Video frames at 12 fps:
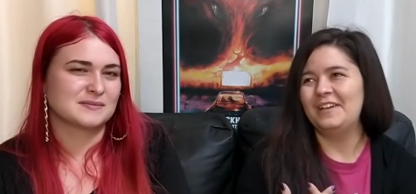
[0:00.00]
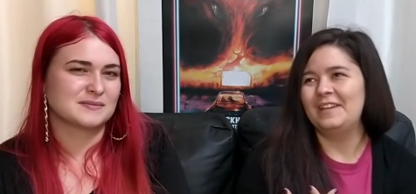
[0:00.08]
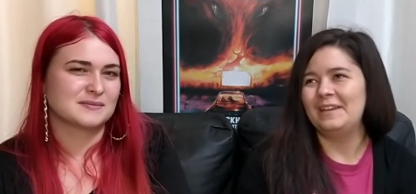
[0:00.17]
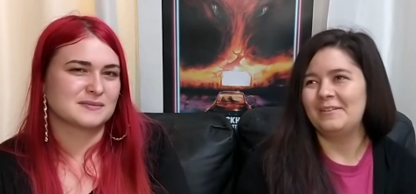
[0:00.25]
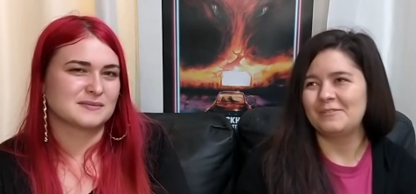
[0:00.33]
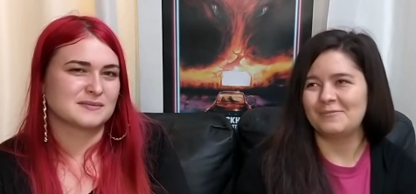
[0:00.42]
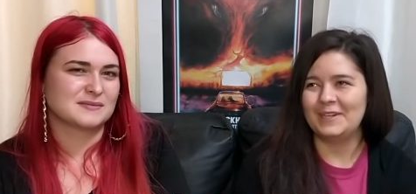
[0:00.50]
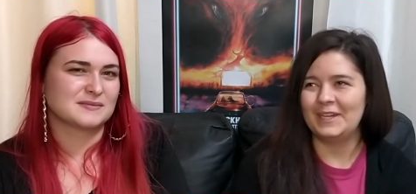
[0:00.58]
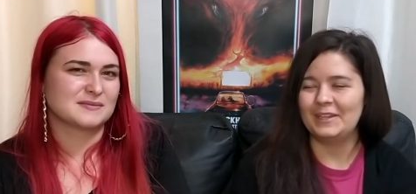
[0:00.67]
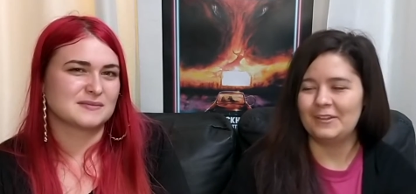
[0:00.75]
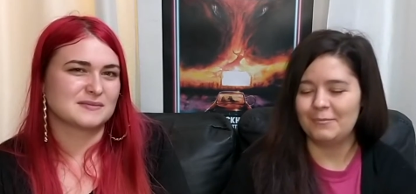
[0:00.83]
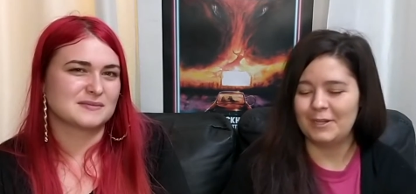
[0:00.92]
Speaker 1: that I was reading a
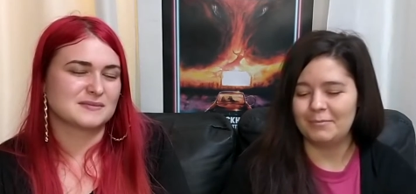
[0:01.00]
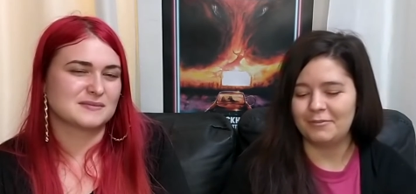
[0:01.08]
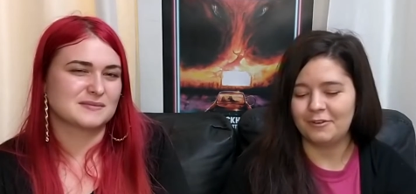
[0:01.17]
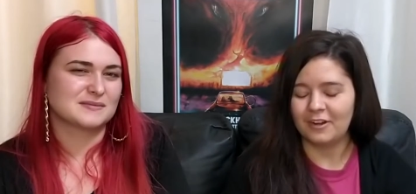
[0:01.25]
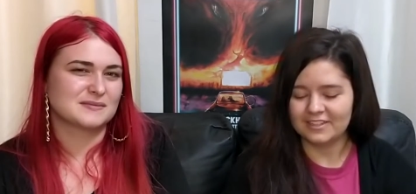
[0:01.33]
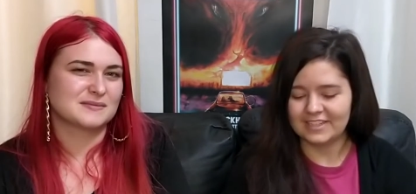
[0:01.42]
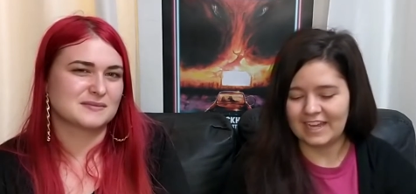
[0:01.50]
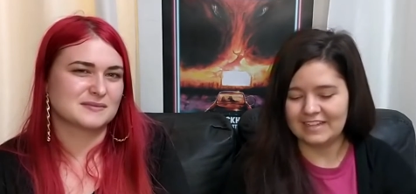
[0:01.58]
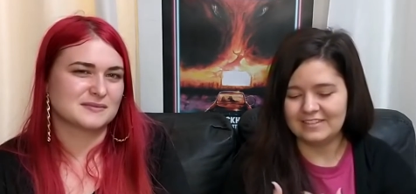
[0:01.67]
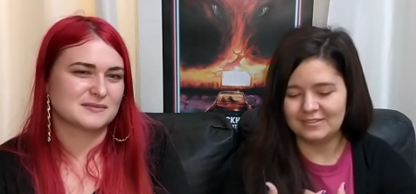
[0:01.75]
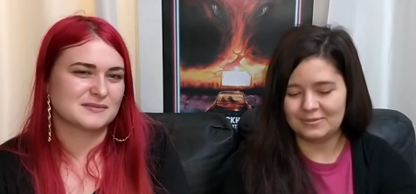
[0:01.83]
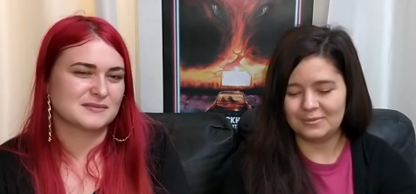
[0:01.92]
little bit before because I had
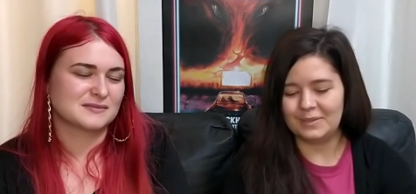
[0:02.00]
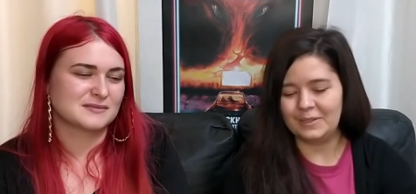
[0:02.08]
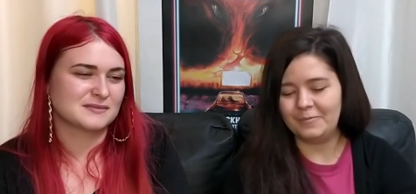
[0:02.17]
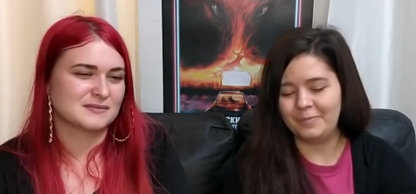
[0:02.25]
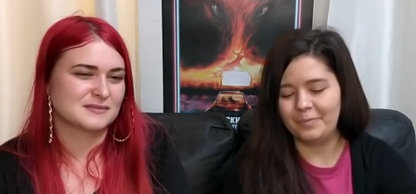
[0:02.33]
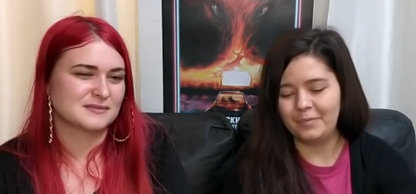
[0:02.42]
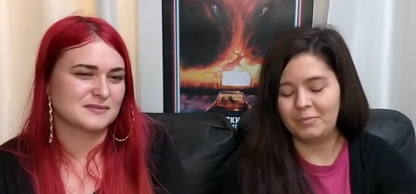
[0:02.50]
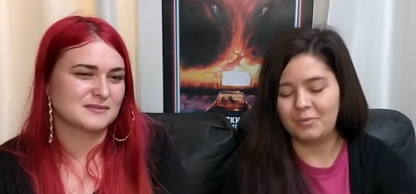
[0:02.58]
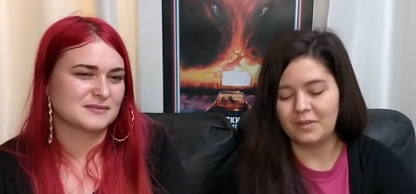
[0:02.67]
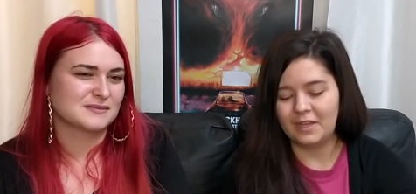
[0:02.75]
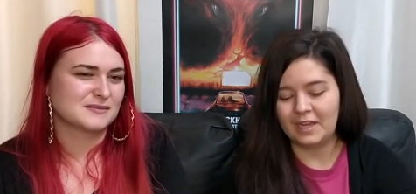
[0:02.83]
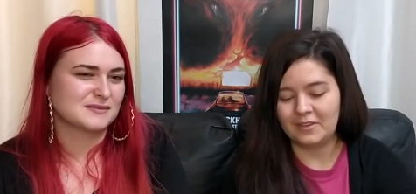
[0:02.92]
to um,
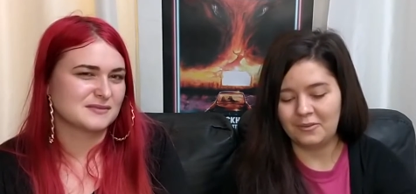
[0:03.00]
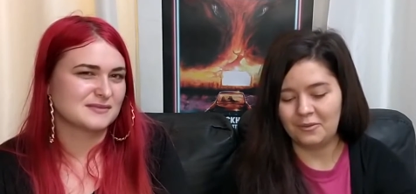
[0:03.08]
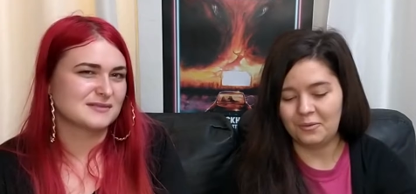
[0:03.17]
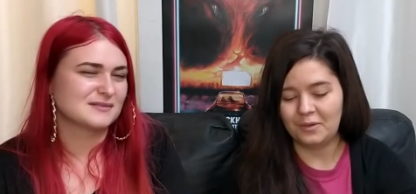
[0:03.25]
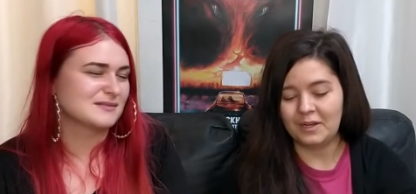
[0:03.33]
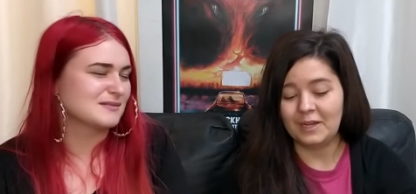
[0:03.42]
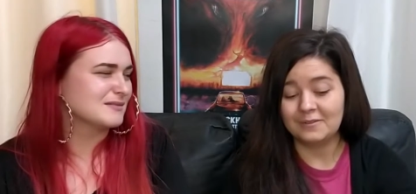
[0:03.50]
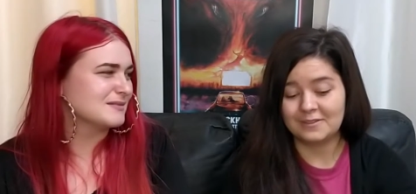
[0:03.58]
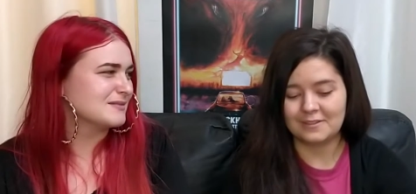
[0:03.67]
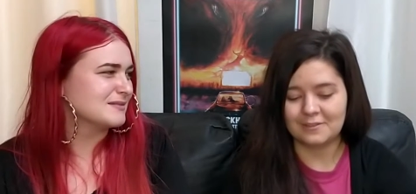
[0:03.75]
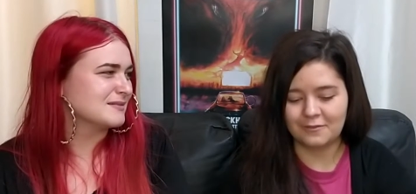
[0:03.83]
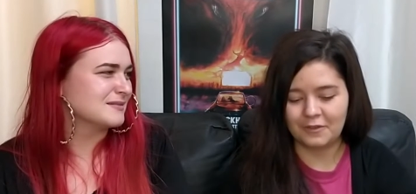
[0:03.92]
I had to announce
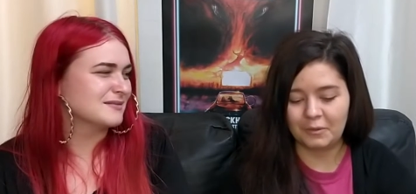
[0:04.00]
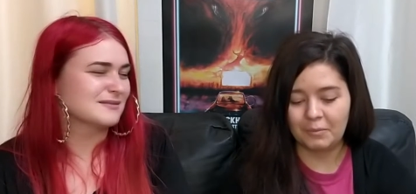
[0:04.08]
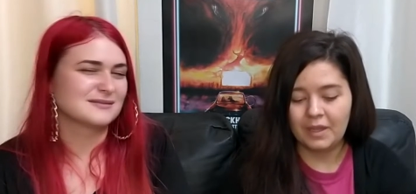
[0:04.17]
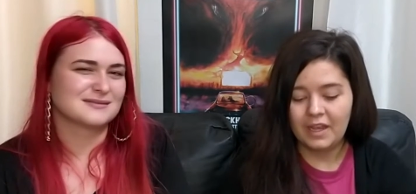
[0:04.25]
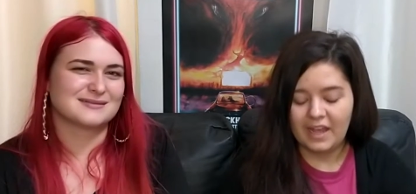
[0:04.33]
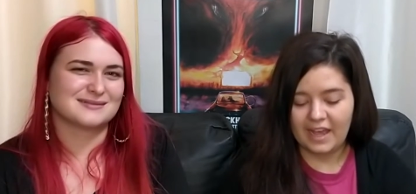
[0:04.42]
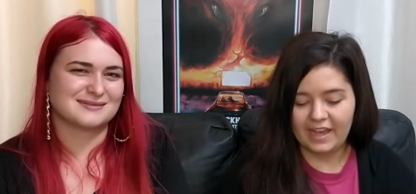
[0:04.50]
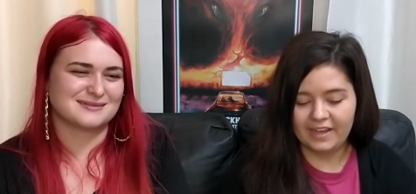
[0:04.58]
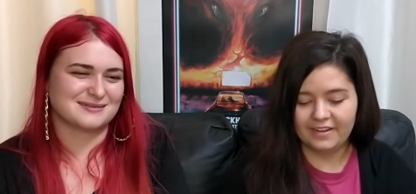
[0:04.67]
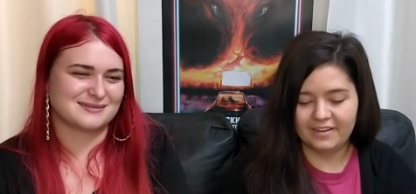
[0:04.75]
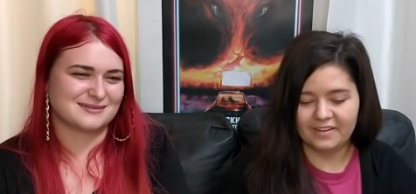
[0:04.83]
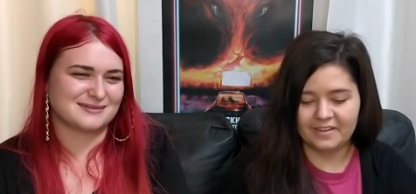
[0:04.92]
this film mm-hmm.
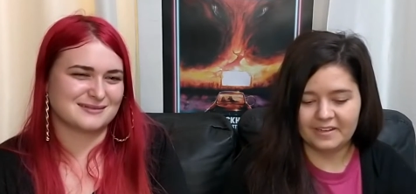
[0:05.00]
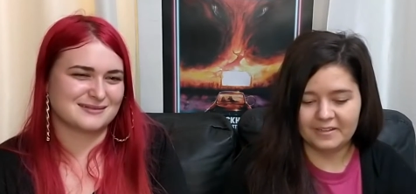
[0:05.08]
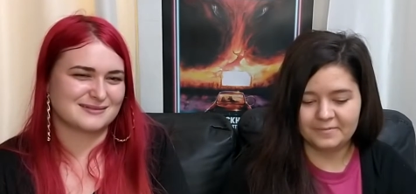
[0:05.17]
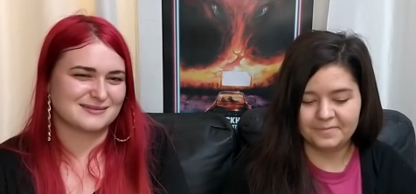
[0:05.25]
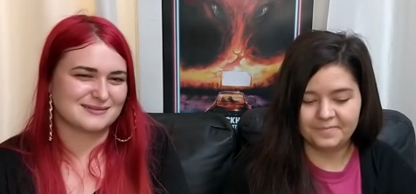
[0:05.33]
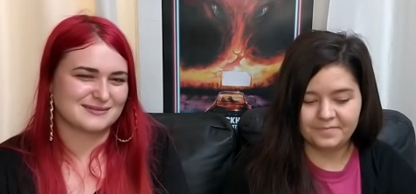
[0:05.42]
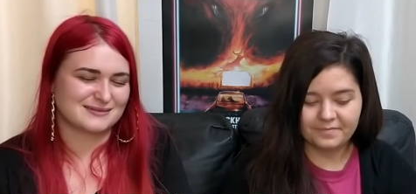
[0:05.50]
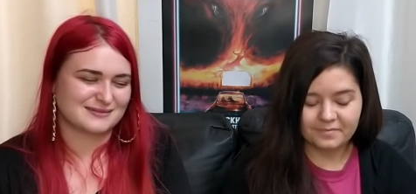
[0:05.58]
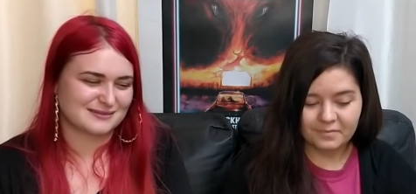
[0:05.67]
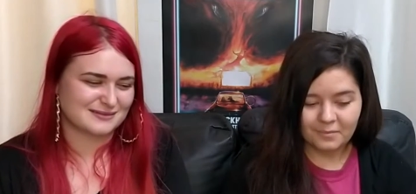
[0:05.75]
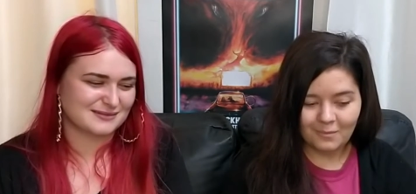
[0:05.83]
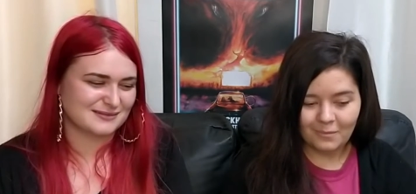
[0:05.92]
and um,
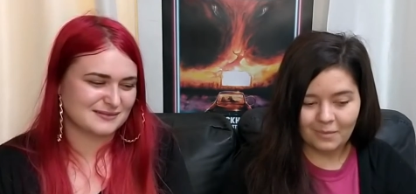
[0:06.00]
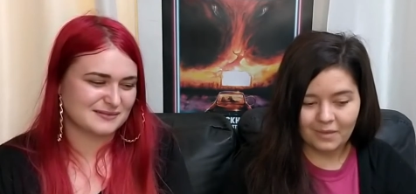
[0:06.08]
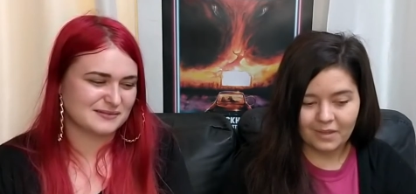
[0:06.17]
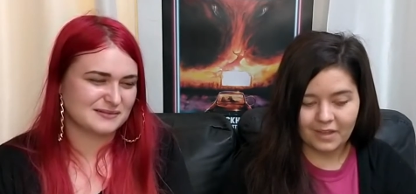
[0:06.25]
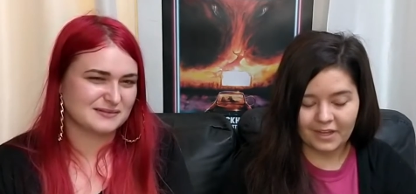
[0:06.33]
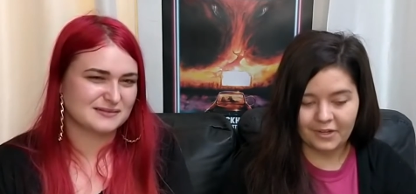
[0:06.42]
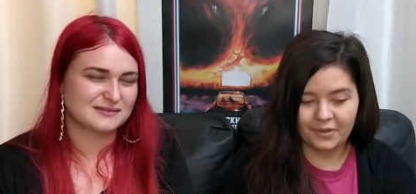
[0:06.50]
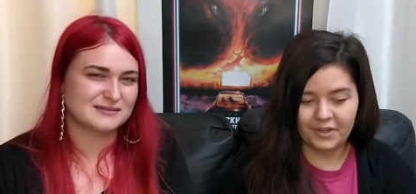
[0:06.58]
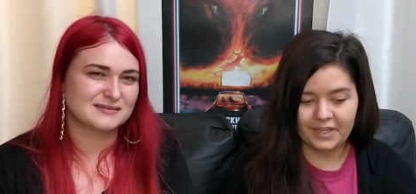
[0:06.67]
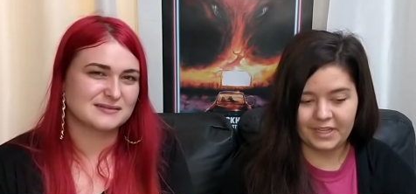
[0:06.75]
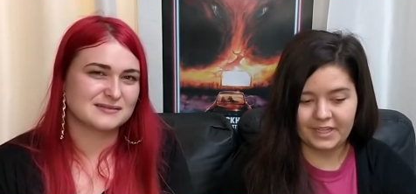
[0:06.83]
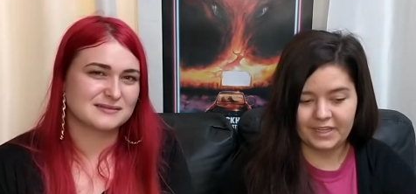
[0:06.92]
I know that
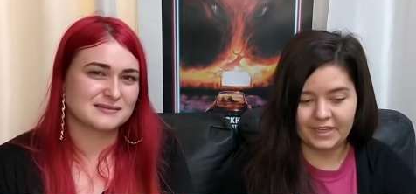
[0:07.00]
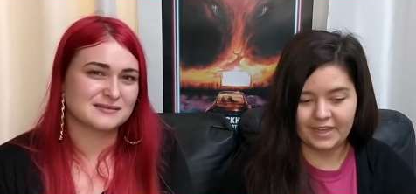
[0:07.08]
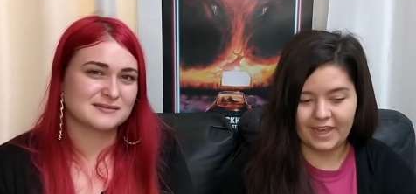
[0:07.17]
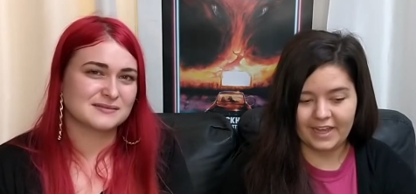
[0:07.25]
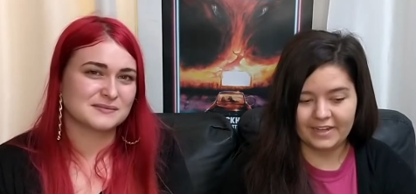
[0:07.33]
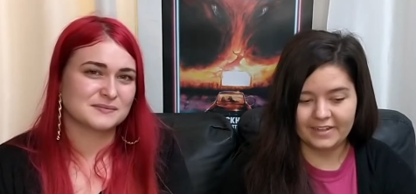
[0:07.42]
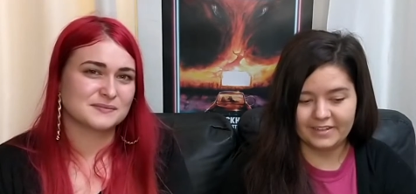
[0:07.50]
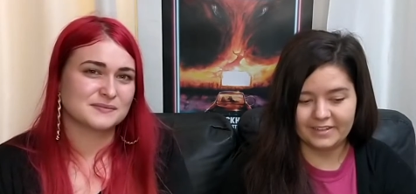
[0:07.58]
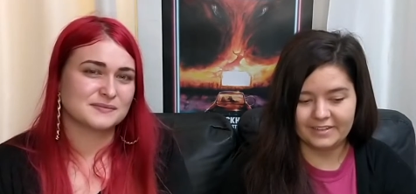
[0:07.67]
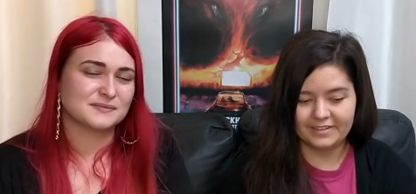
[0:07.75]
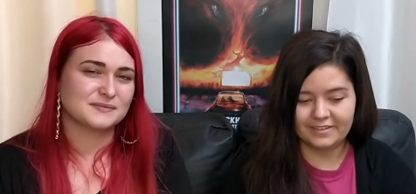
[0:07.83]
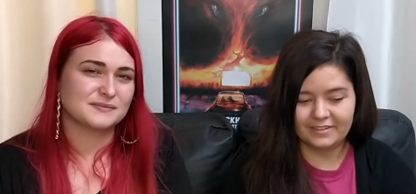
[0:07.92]
he uh, had
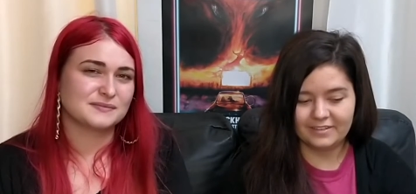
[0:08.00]
a. Uh,